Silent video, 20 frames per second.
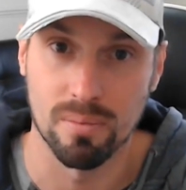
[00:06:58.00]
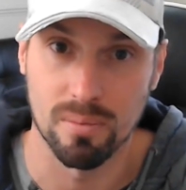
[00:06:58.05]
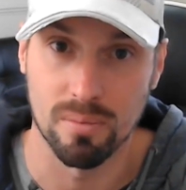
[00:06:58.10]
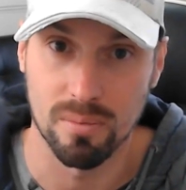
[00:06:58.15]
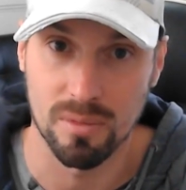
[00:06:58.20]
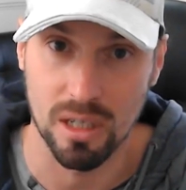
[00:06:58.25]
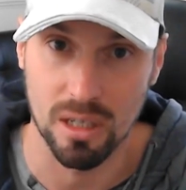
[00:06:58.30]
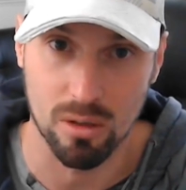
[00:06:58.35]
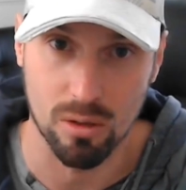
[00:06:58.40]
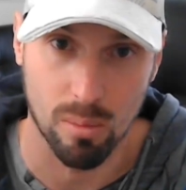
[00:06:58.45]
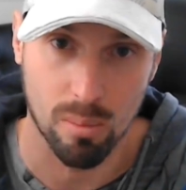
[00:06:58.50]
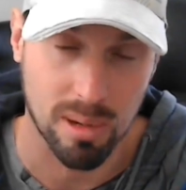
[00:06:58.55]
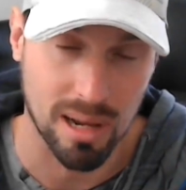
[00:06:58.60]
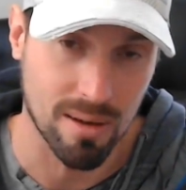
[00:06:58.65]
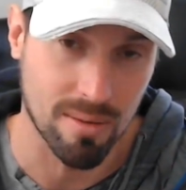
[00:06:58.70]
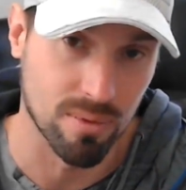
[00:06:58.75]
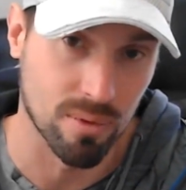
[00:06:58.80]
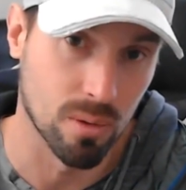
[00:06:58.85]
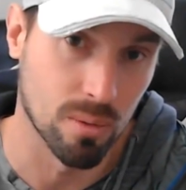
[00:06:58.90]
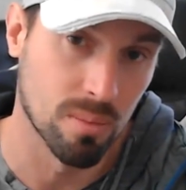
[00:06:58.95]
TikTok
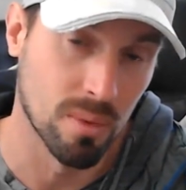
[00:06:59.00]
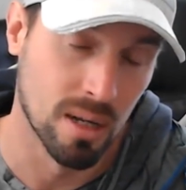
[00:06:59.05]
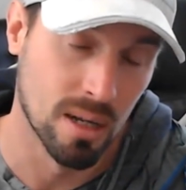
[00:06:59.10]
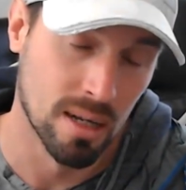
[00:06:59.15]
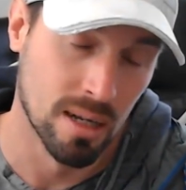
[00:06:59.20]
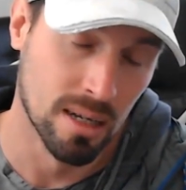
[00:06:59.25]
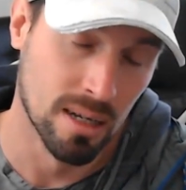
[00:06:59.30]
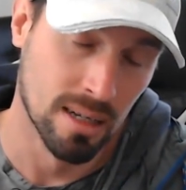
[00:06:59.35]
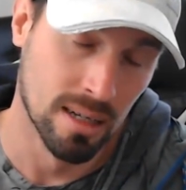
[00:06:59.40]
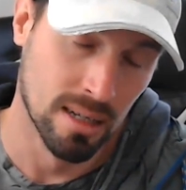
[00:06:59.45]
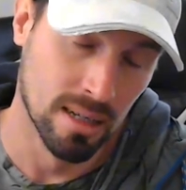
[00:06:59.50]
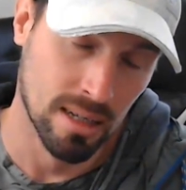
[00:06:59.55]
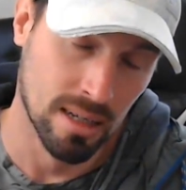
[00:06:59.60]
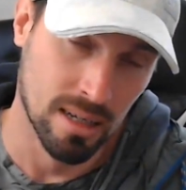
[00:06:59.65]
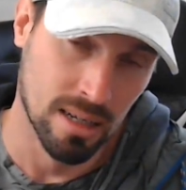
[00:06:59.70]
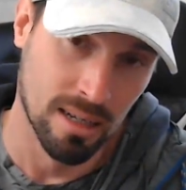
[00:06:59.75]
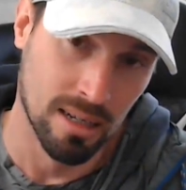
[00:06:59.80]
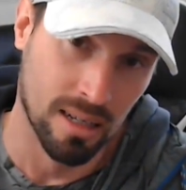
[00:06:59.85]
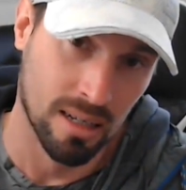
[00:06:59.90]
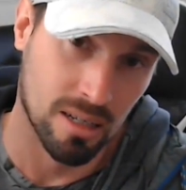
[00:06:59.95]
platform,
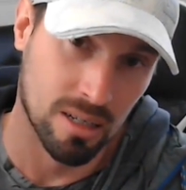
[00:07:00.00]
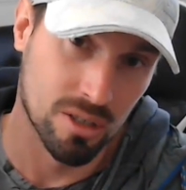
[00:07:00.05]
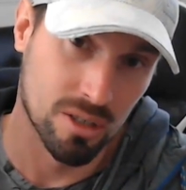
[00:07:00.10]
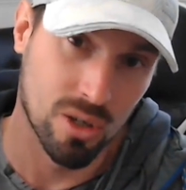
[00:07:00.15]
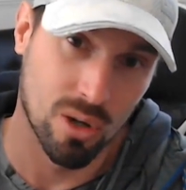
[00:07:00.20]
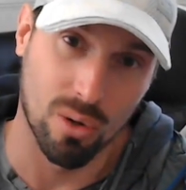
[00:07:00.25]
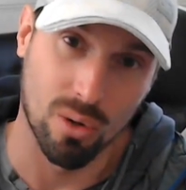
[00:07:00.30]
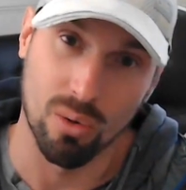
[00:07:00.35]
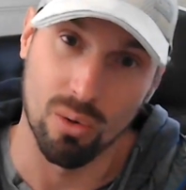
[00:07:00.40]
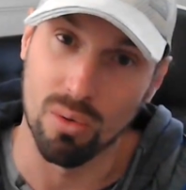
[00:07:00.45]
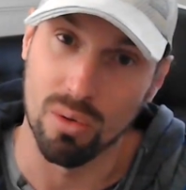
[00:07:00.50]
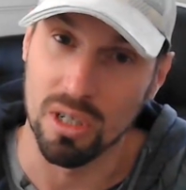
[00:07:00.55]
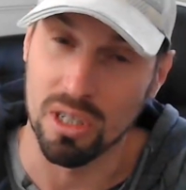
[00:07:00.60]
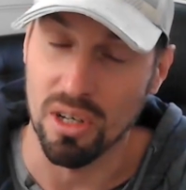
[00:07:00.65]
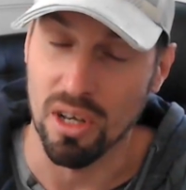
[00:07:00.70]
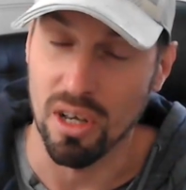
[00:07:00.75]
has got all this